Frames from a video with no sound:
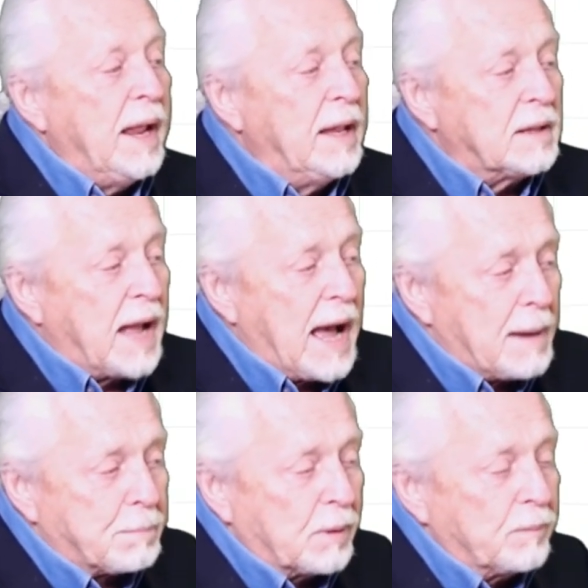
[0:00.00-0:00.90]
In
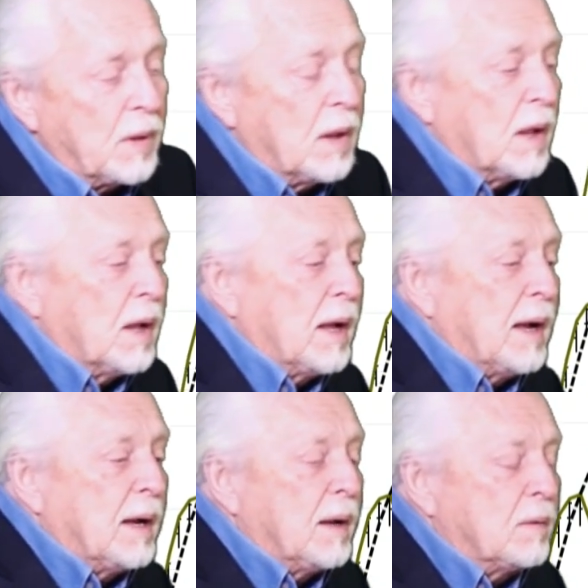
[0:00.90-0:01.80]
copper,
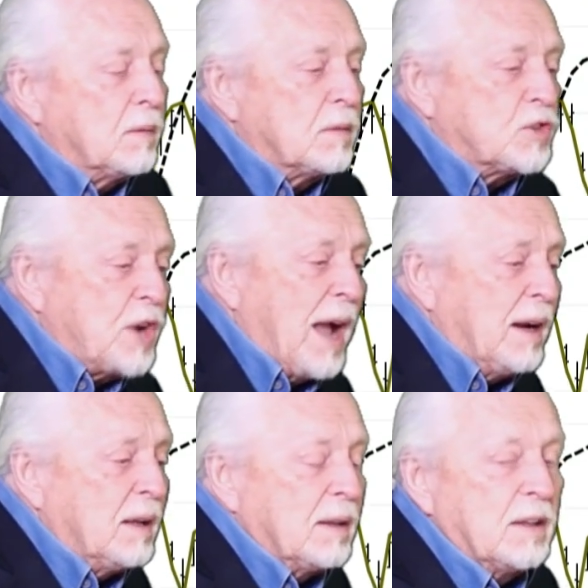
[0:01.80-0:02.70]
uh,
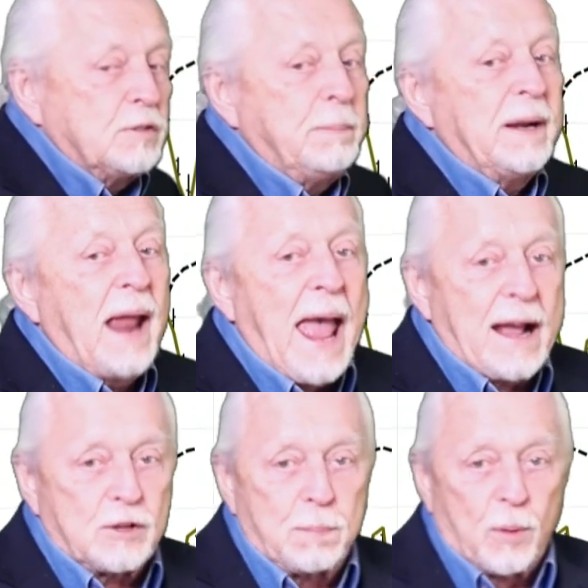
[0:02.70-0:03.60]
China has been
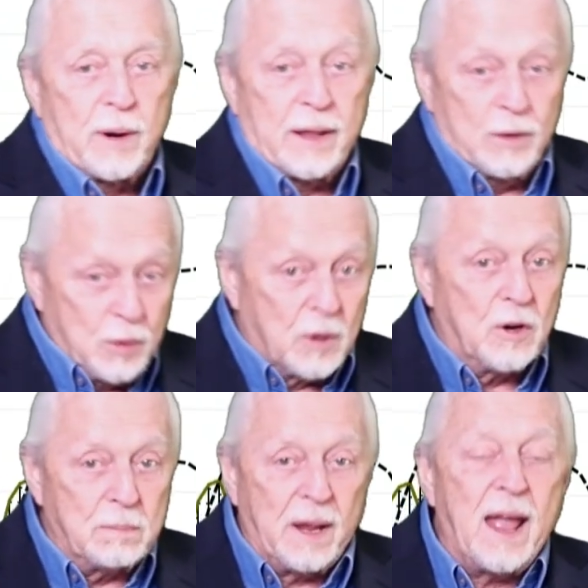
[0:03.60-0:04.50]
exporting. You
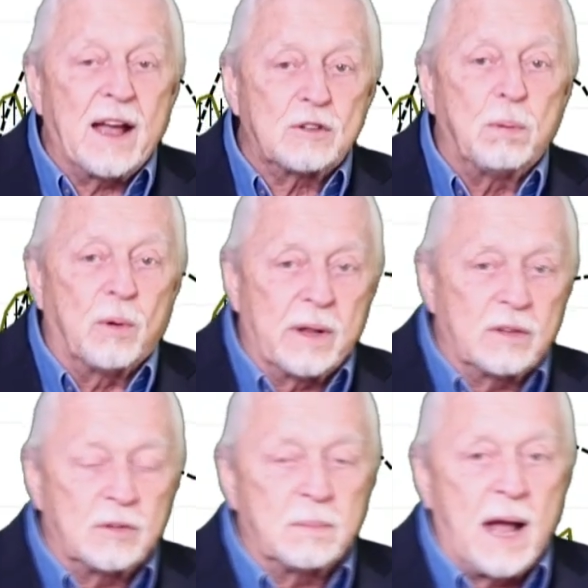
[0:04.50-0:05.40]
heard me, exporting
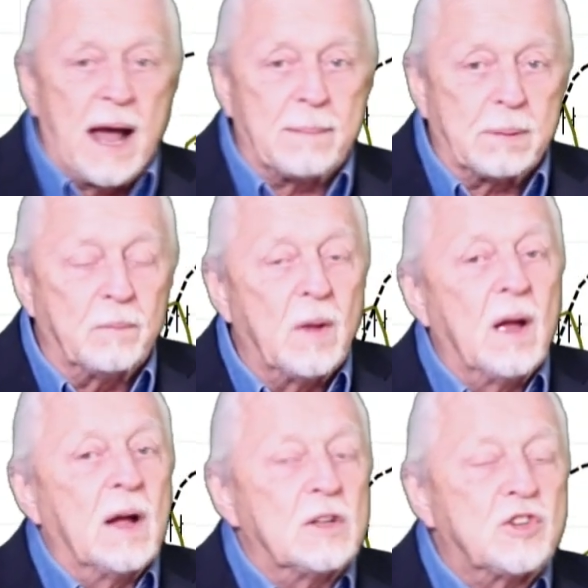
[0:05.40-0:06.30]
some copper.
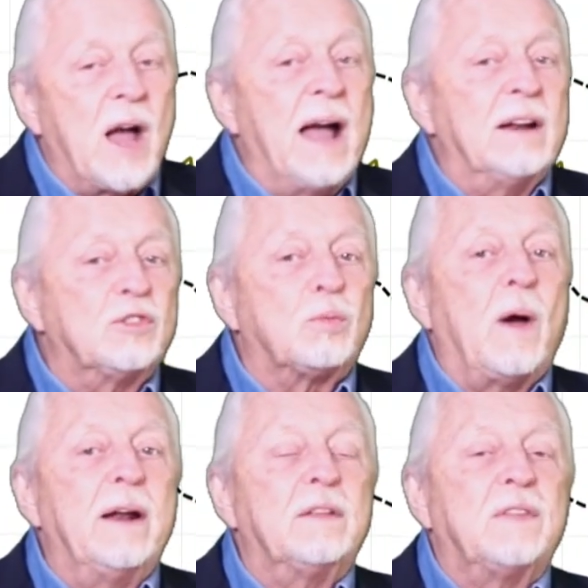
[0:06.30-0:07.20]
China's
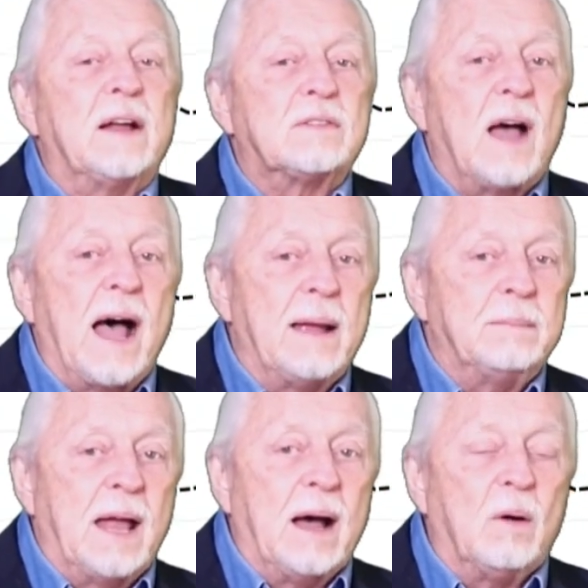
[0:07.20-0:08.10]
right at that
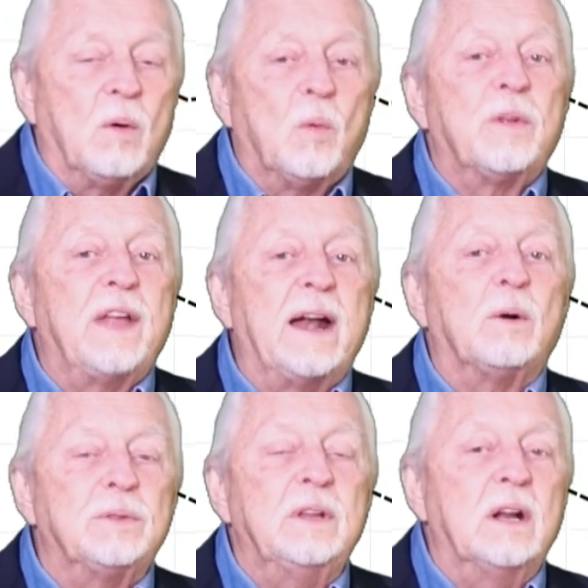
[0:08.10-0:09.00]
time now where they
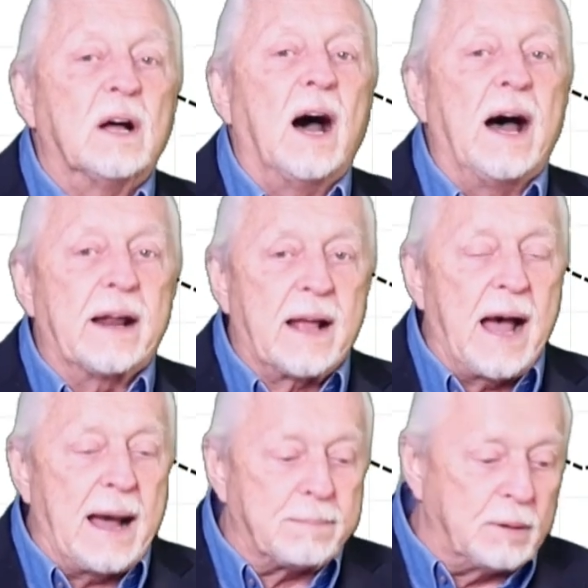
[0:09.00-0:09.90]
don't need a lot of
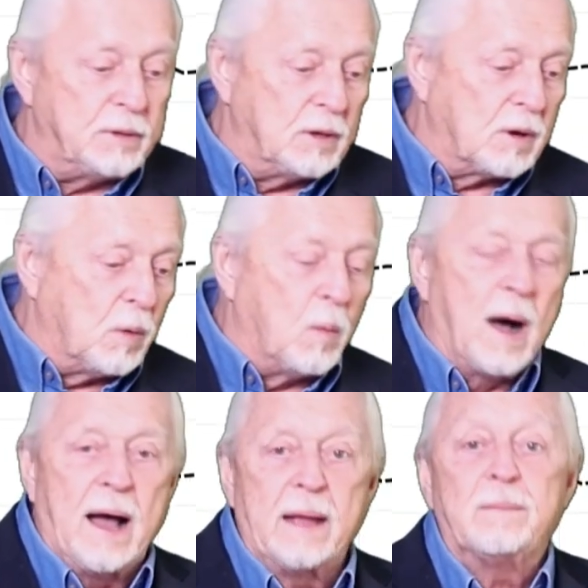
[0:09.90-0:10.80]
copper, and you'll go,
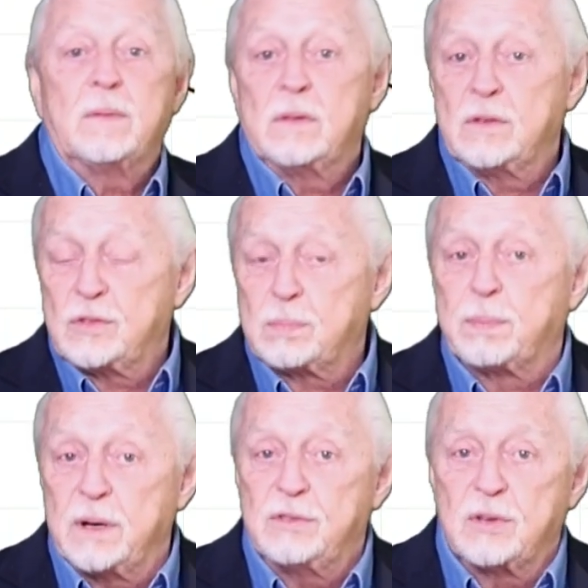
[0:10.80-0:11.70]
why? That's
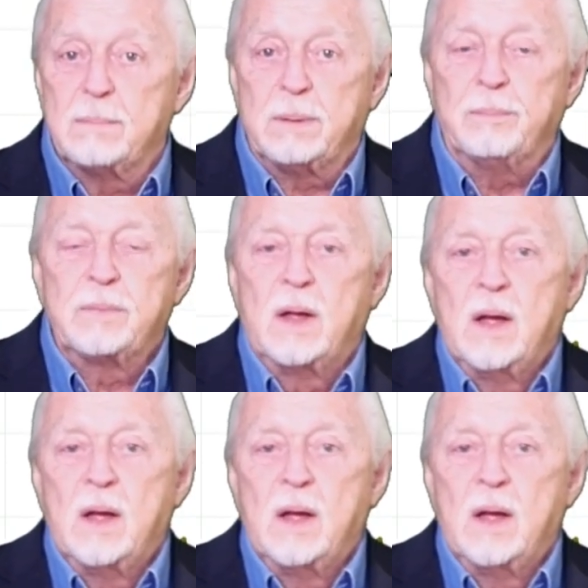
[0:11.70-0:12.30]
pretty simple.